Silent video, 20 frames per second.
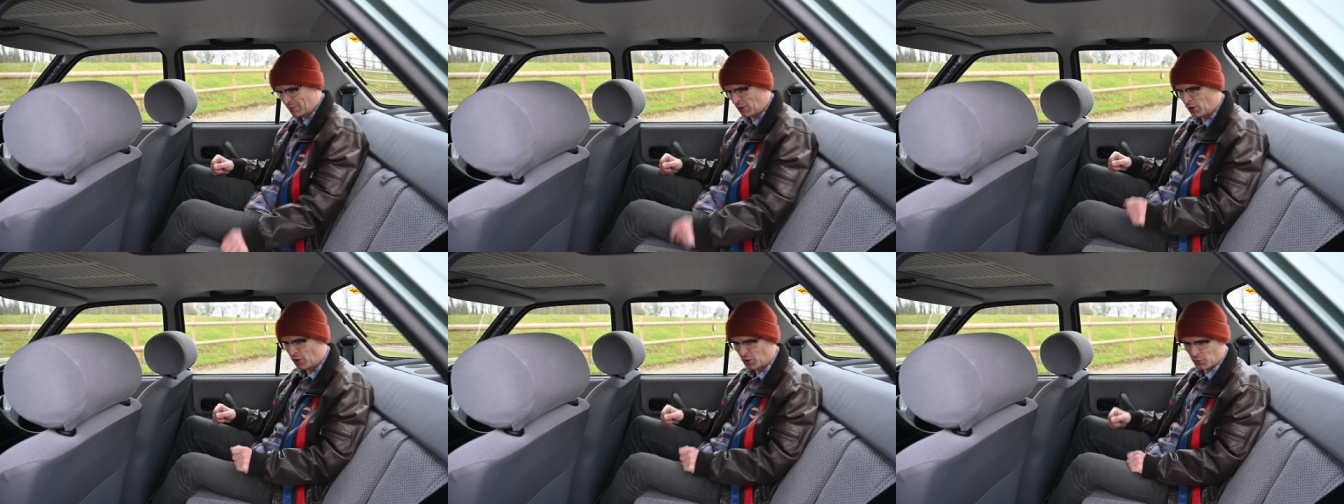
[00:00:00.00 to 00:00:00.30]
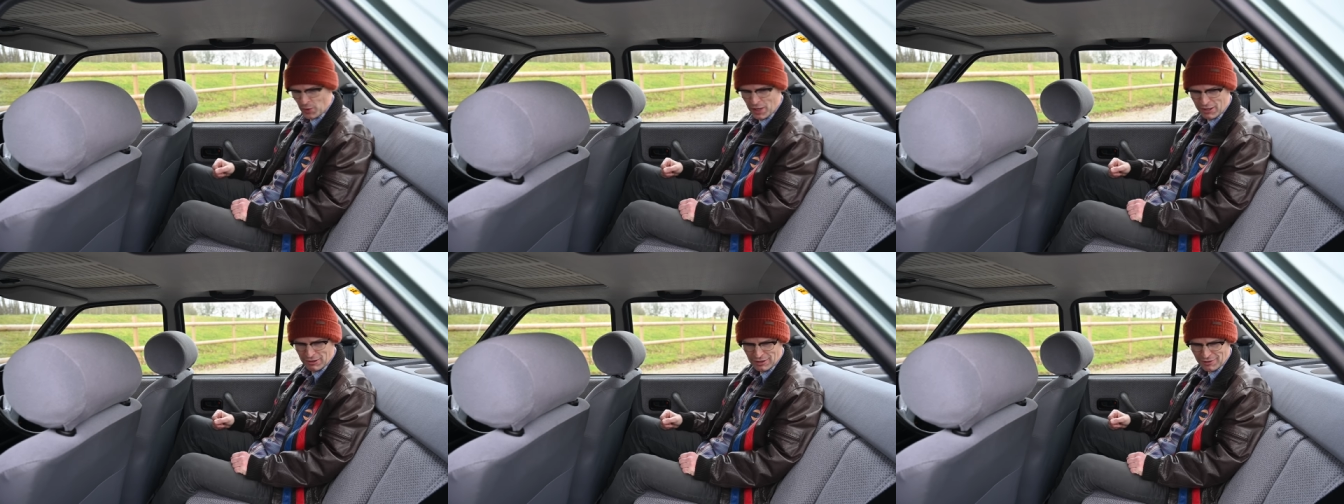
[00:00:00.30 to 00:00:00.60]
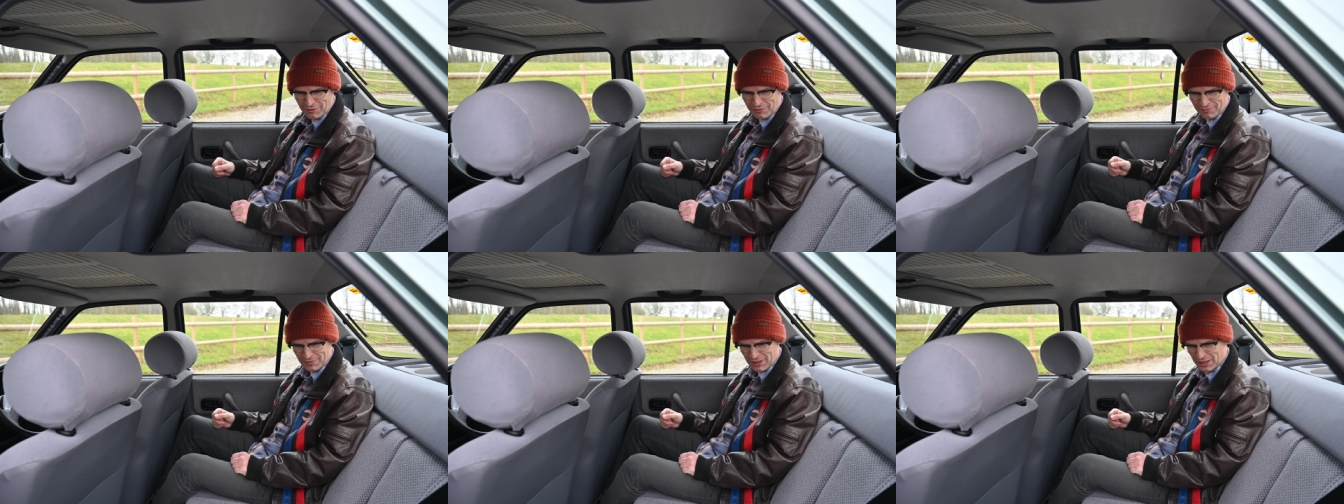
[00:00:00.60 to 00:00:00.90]

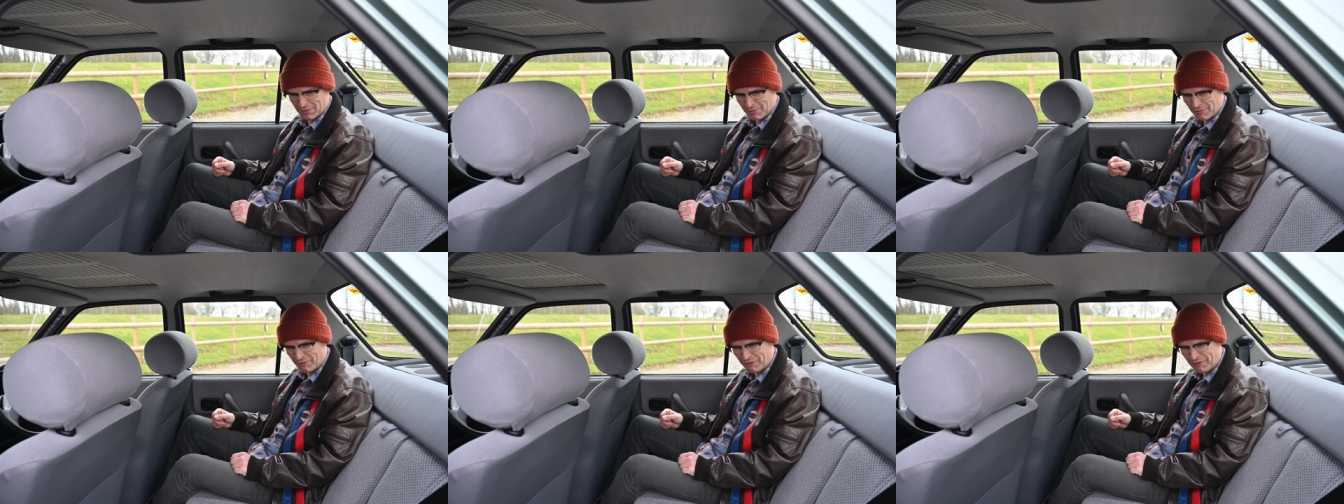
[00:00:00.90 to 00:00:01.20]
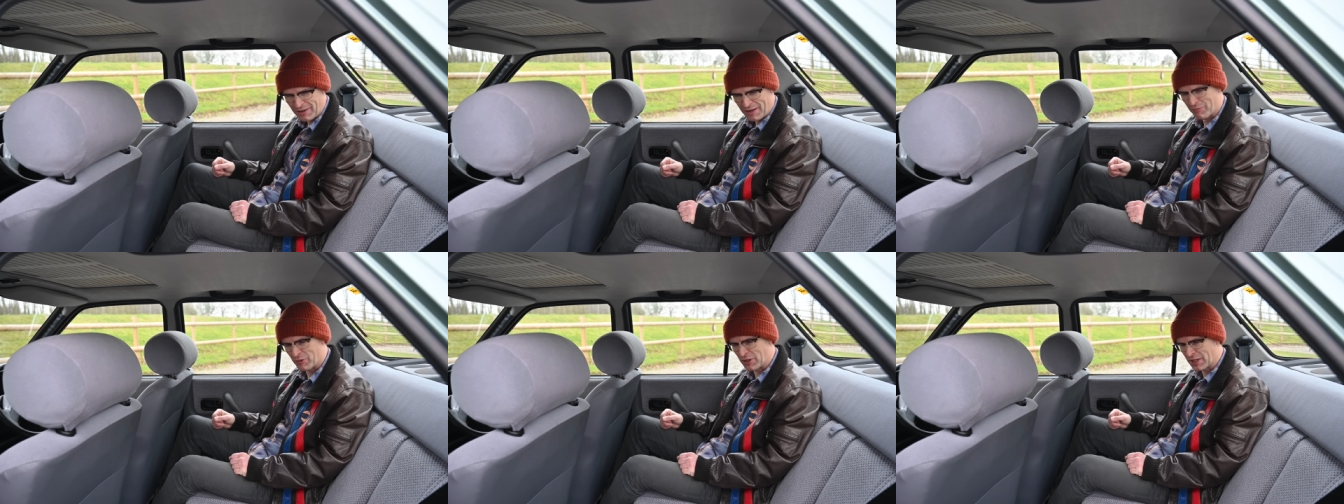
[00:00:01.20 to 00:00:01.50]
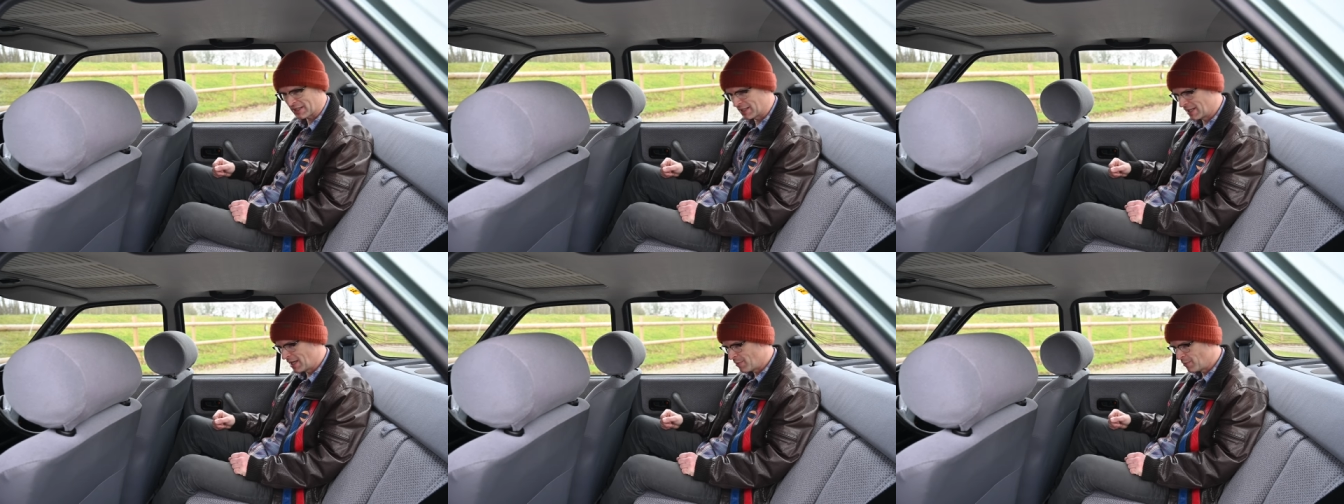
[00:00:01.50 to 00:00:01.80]
hard-wearing um,
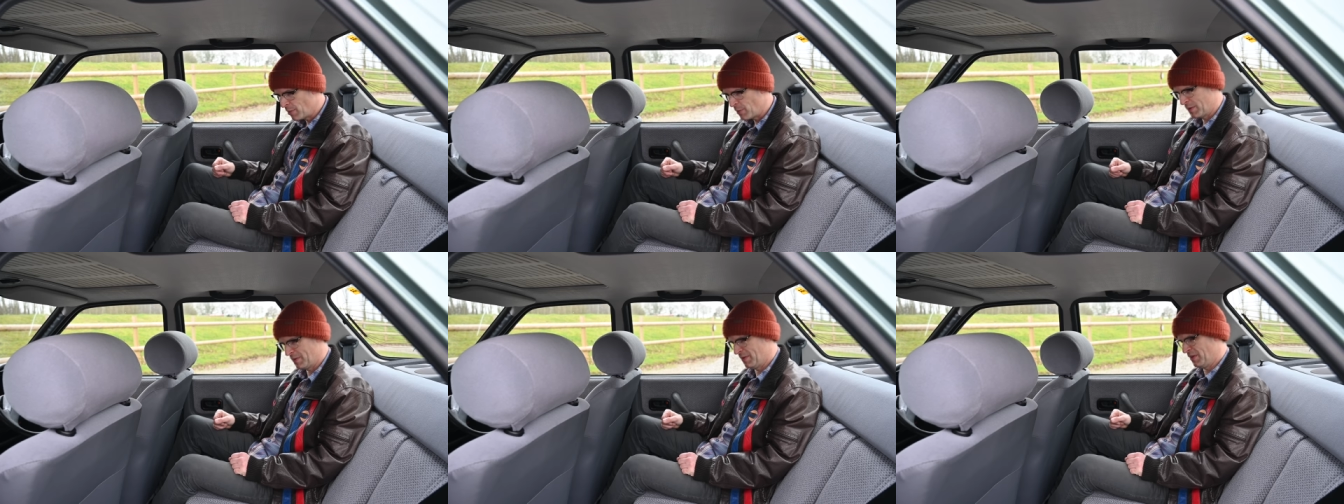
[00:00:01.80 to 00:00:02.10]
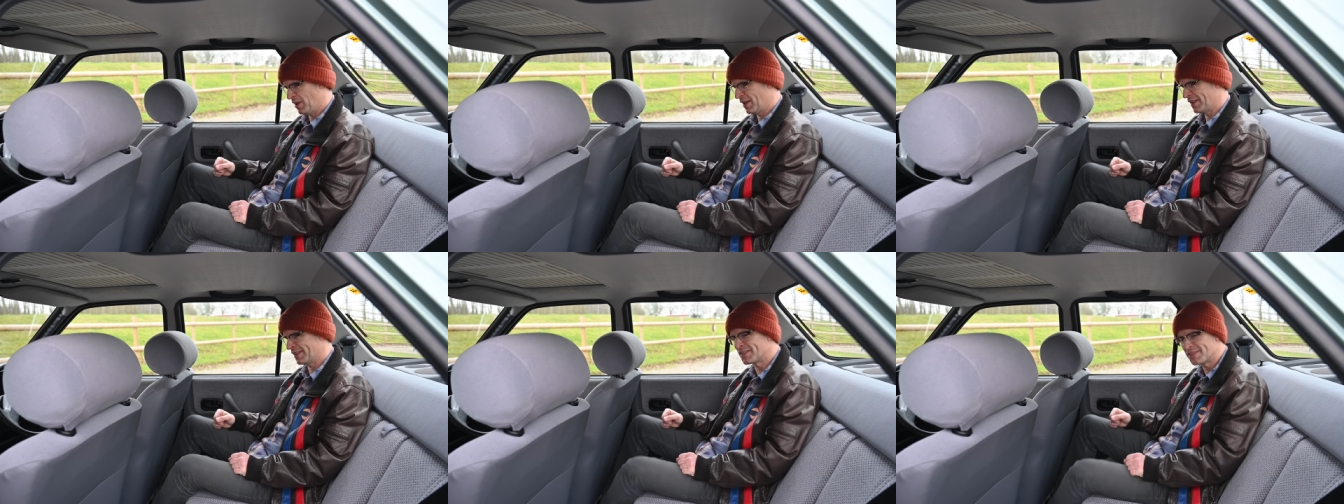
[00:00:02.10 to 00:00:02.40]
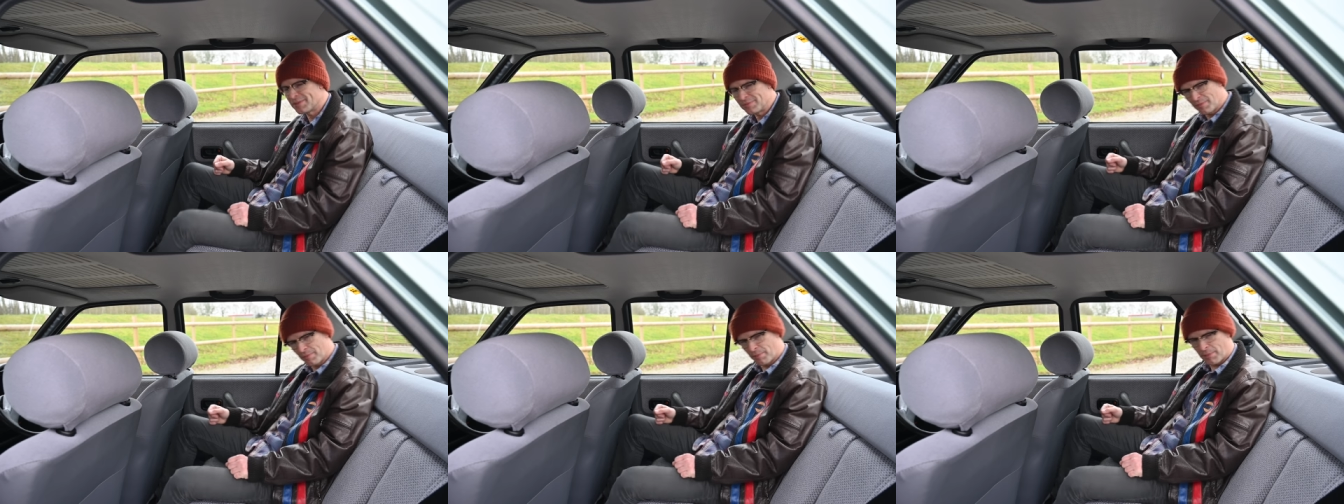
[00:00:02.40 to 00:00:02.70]
fabric, but with
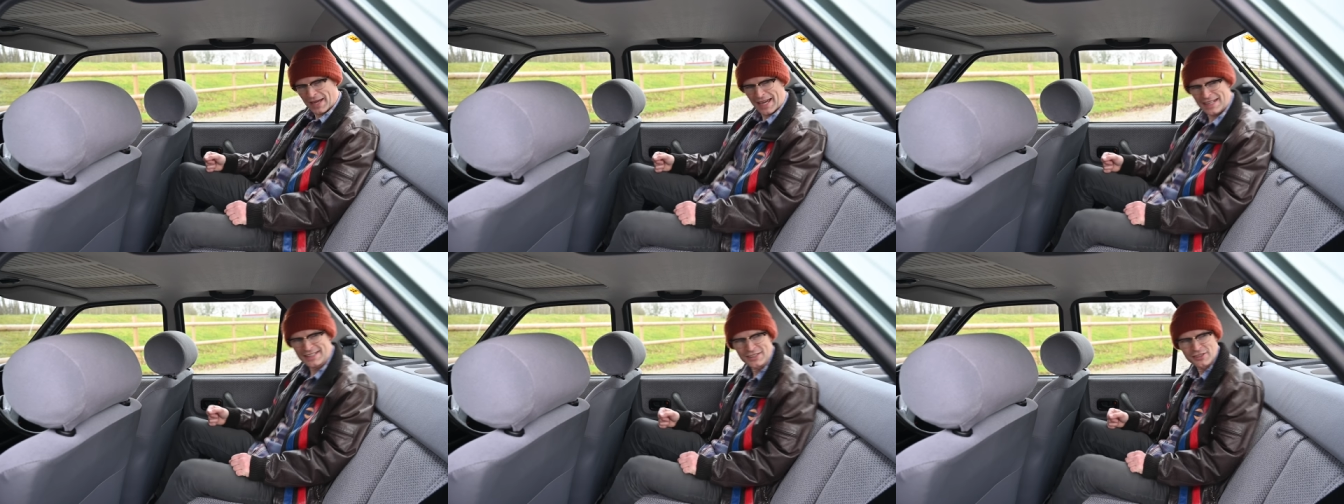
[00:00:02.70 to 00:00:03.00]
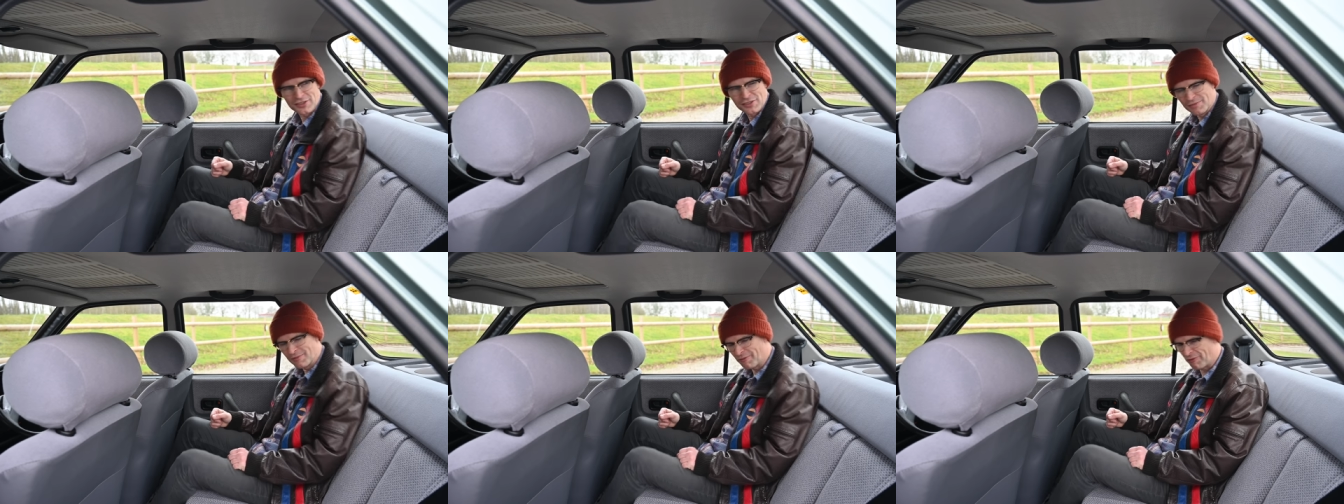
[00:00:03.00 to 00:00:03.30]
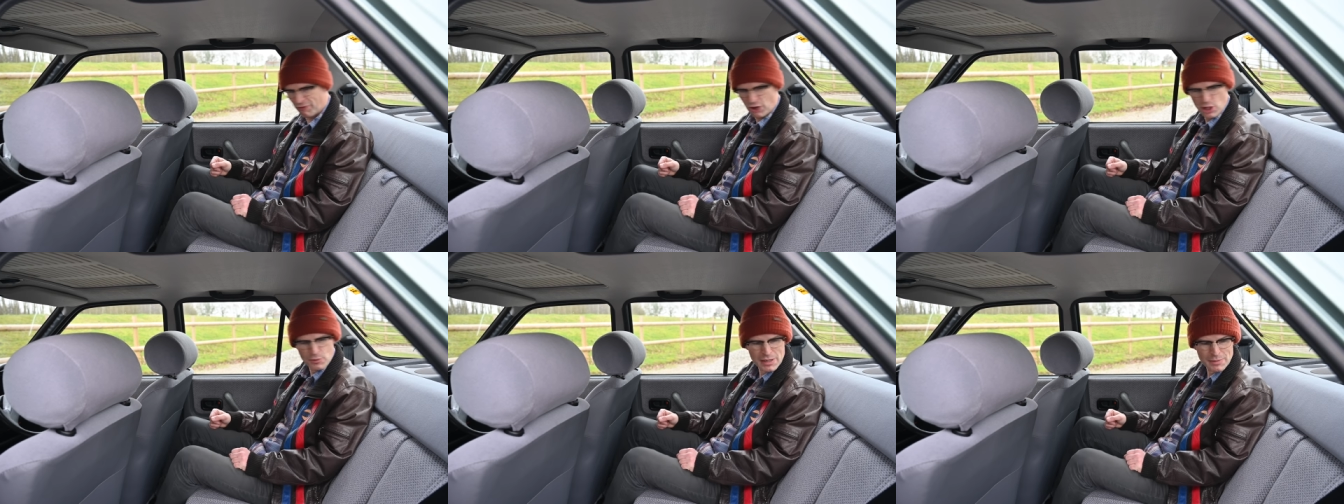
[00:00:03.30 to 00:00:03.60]
nice padded
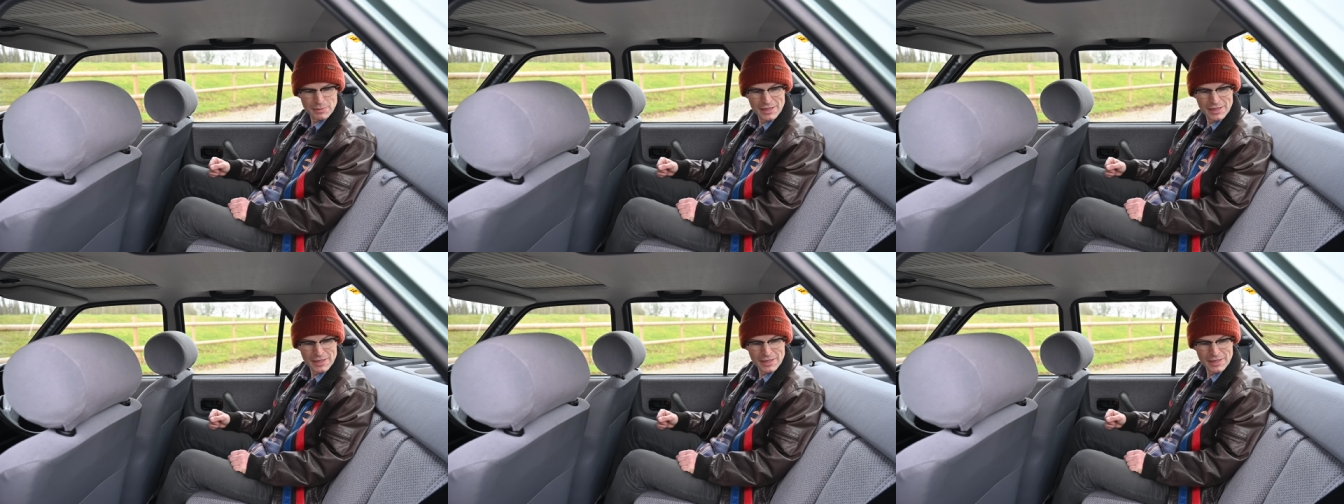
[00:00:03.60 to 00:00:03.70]
foamy